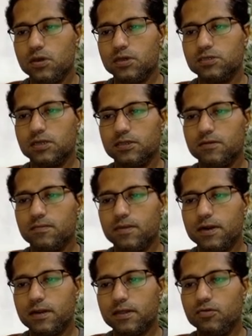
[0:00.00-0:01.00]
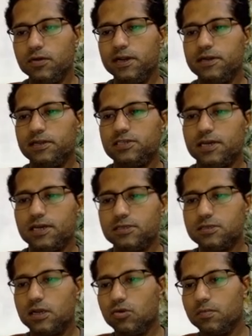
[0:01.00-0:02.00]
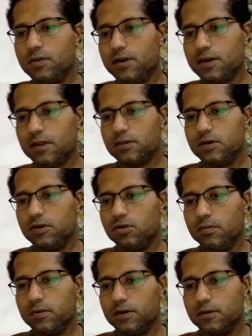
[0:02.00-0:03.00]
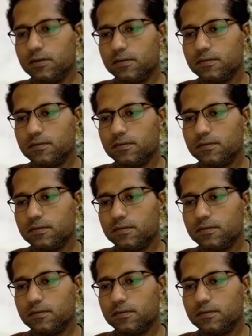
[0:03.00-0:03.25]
is nothing but you interchange the numerator and the denominator.